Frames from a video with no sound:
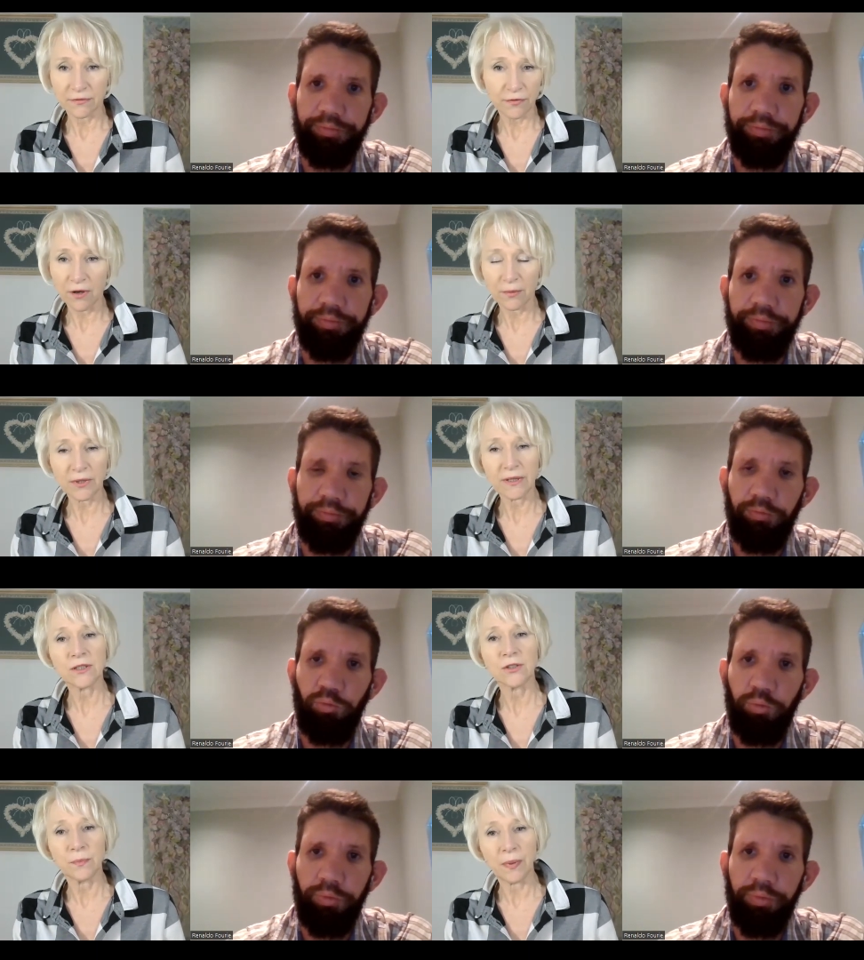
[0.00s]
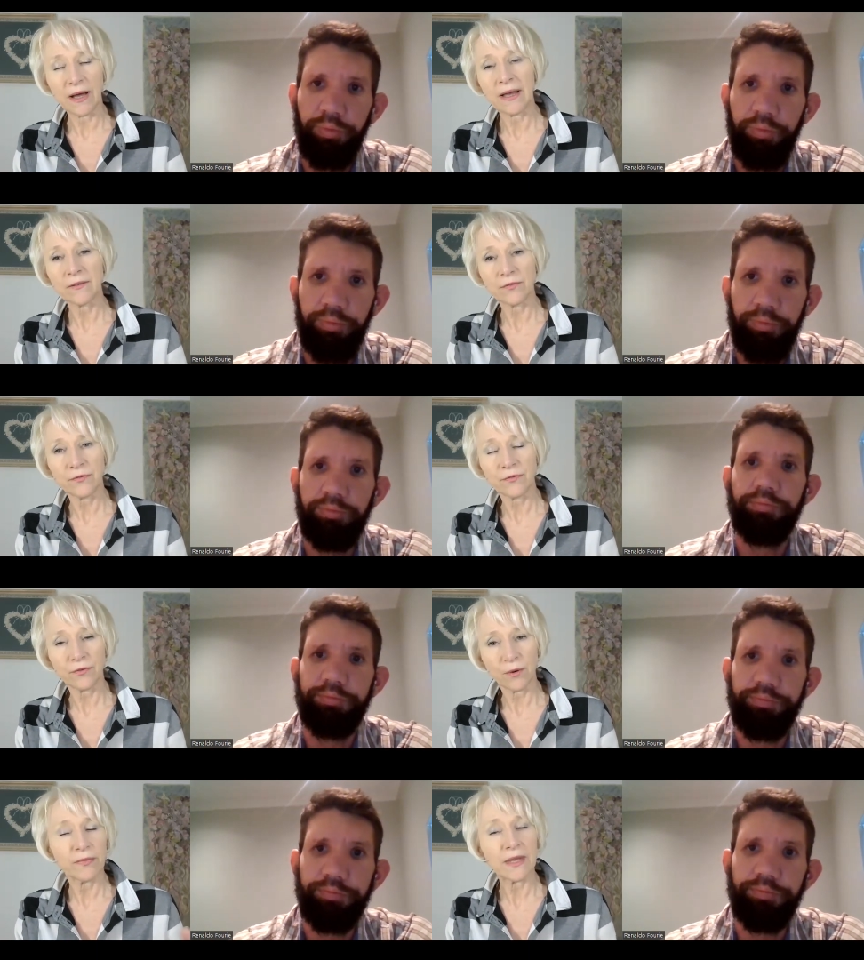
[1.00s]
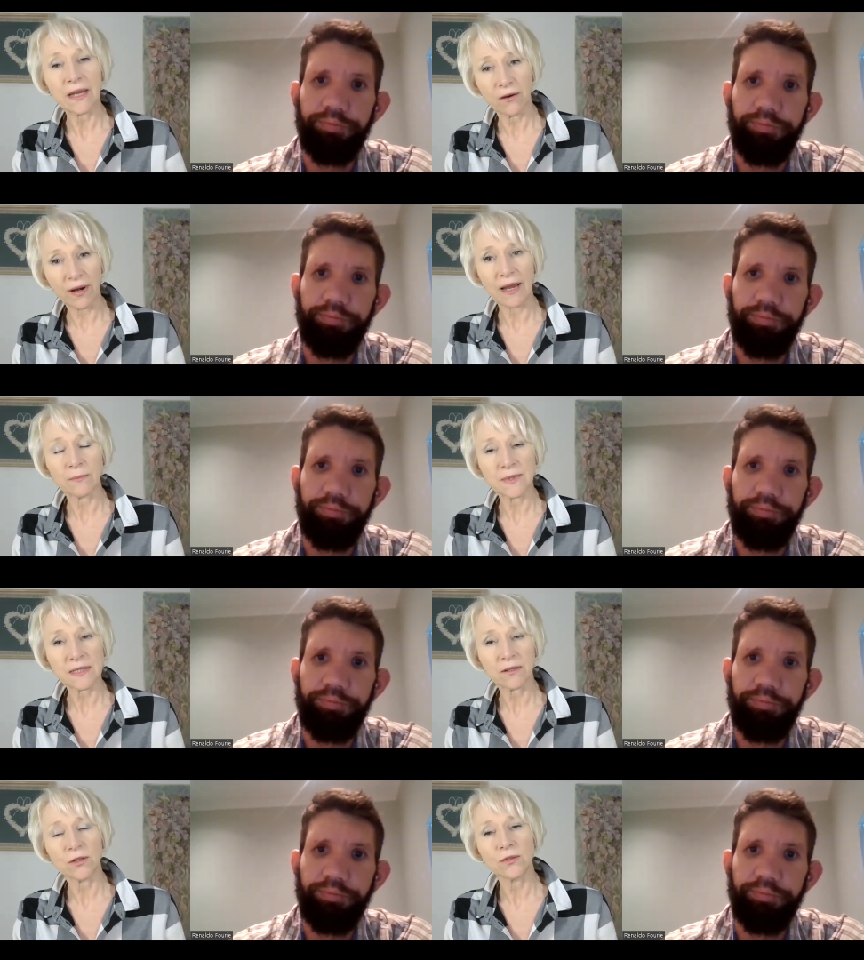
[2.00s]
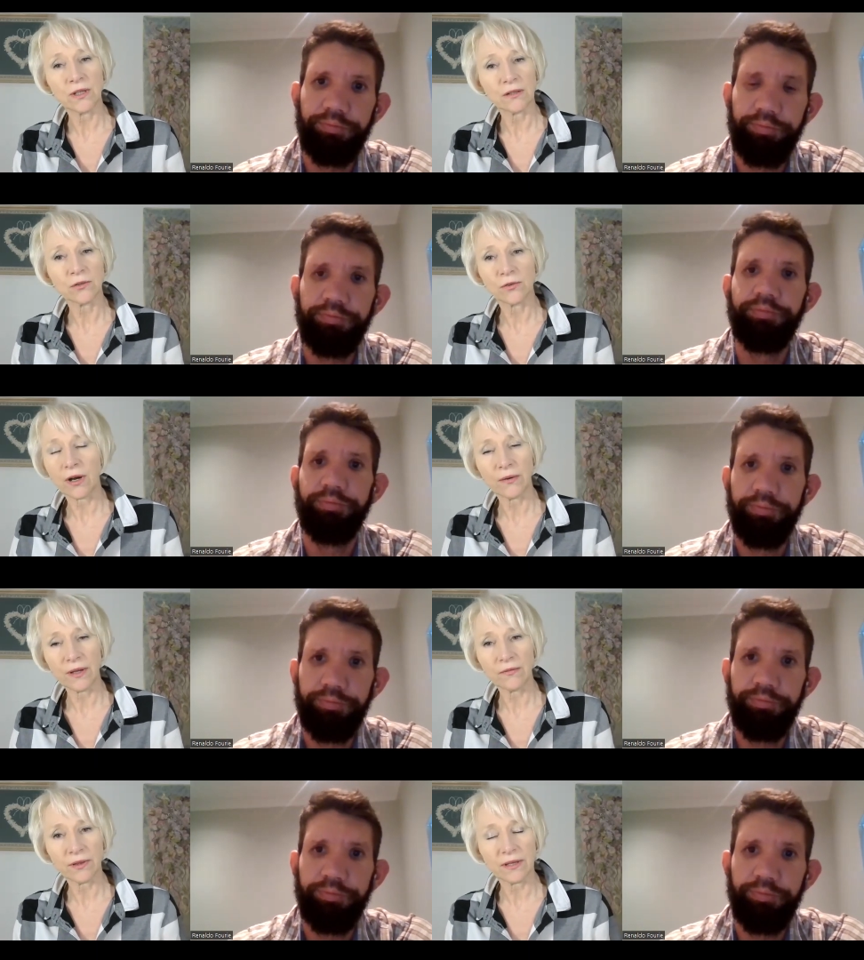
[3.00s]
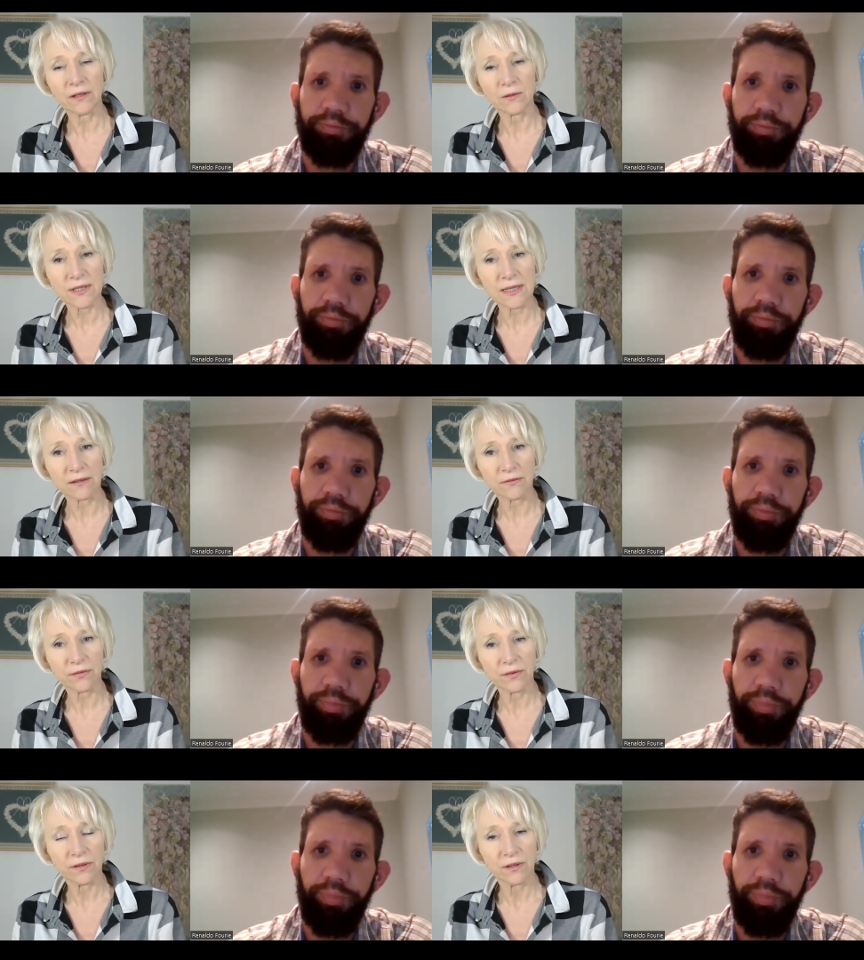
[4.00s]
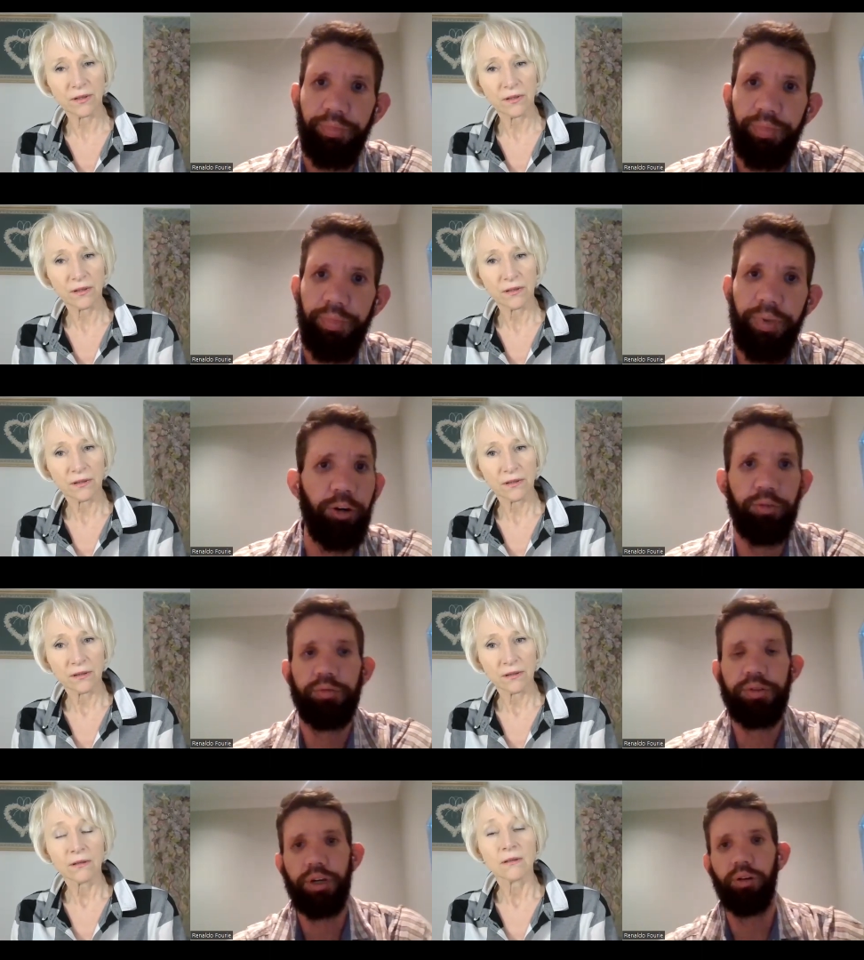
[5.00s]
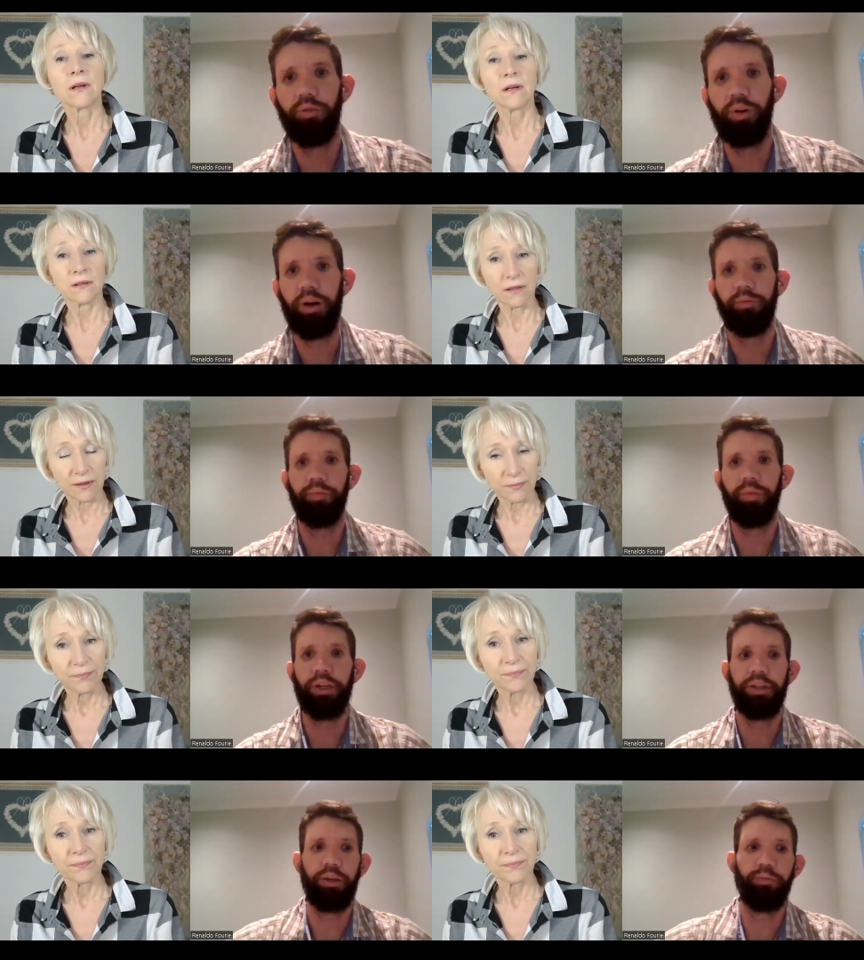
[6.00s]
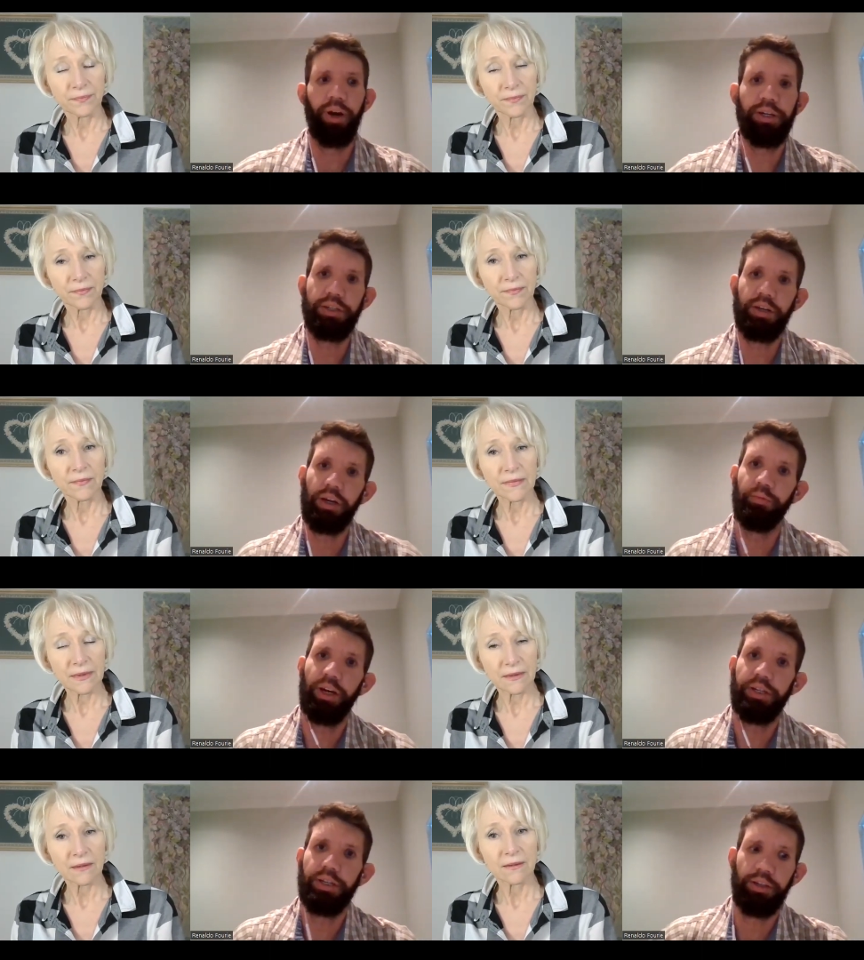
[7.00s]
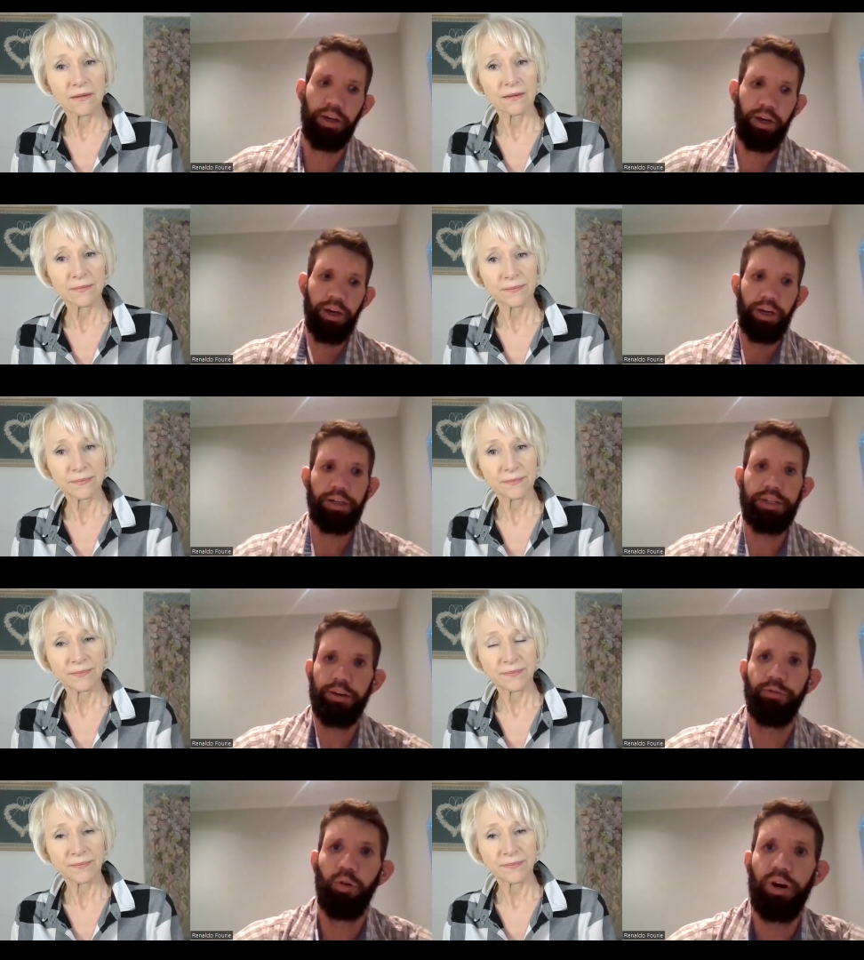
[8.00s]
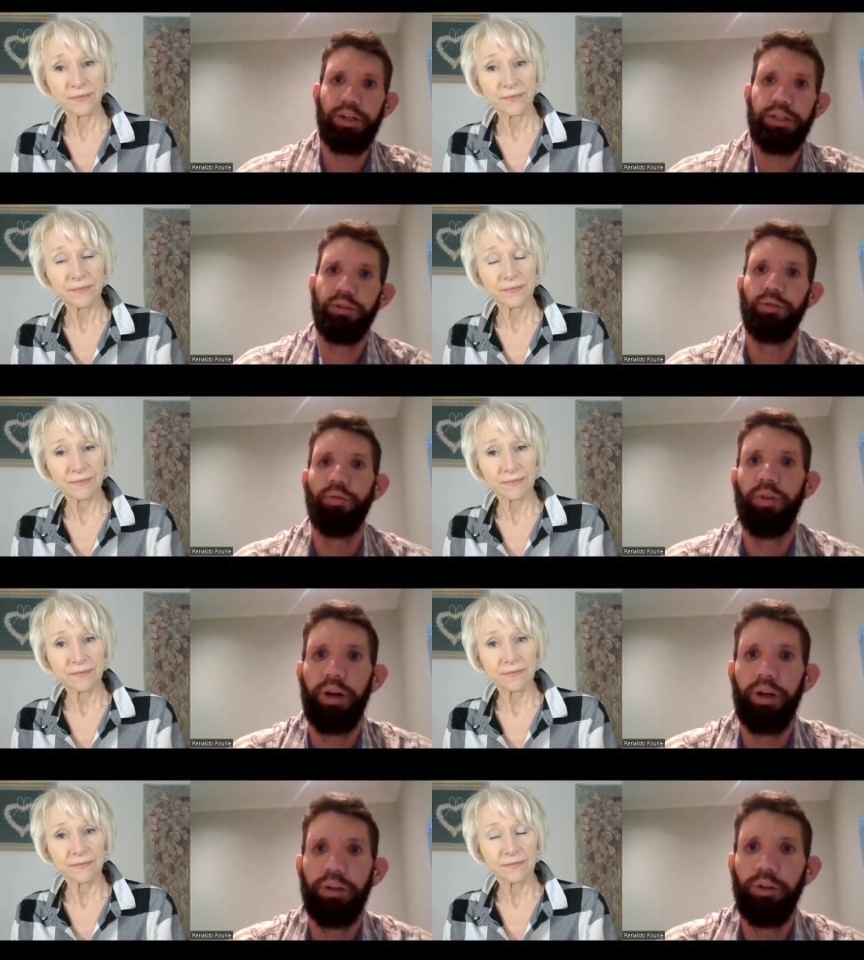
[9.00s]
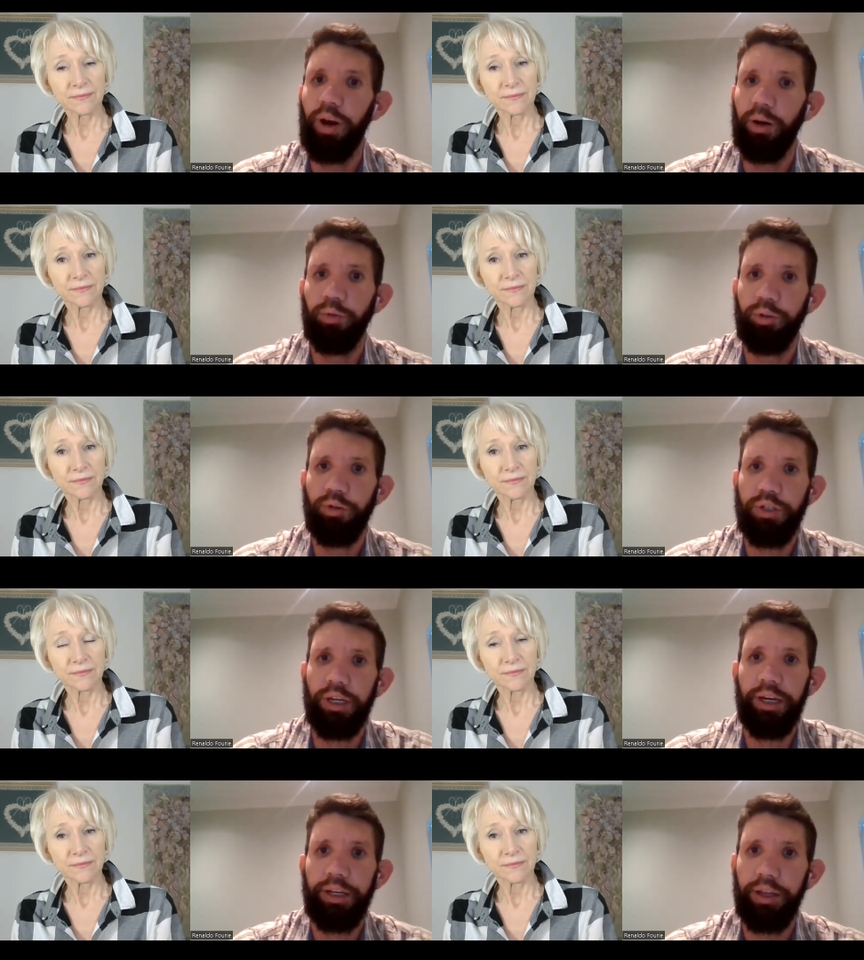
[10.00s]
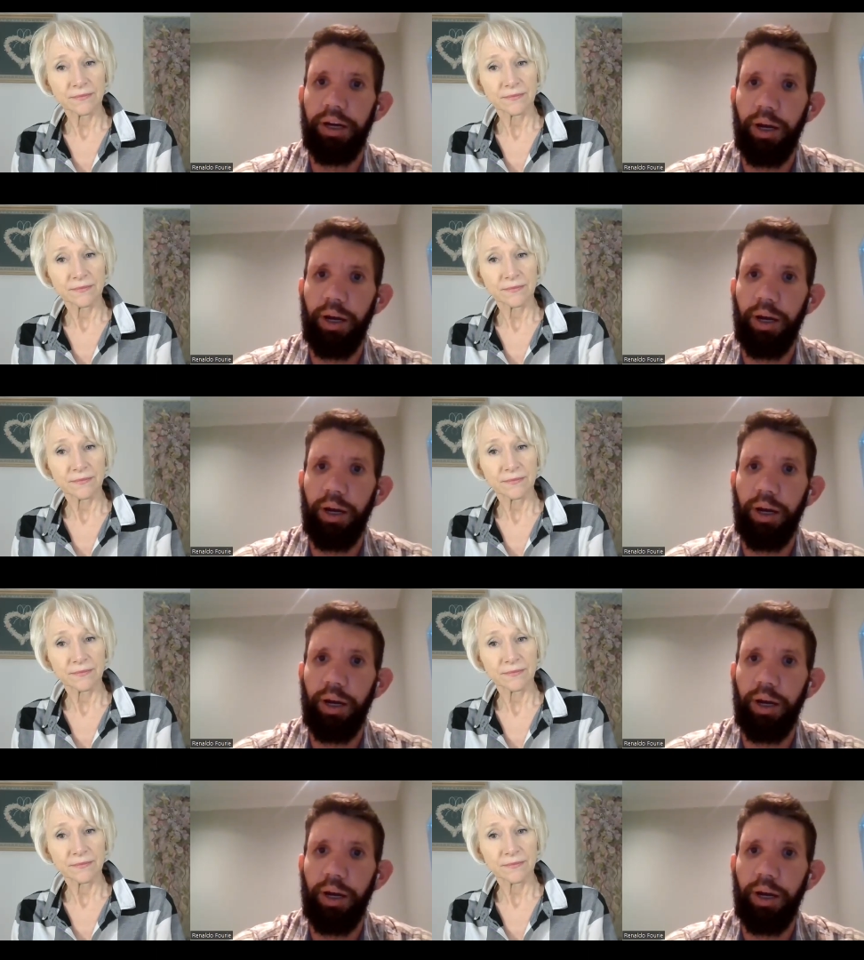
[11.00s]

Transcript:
Speaker 1: a farmer and you buy from their grapes. So you don't grow everything yourself.
Speaker 2: No. So um, it, it makes it makes it easier for us to uh, to be able to select the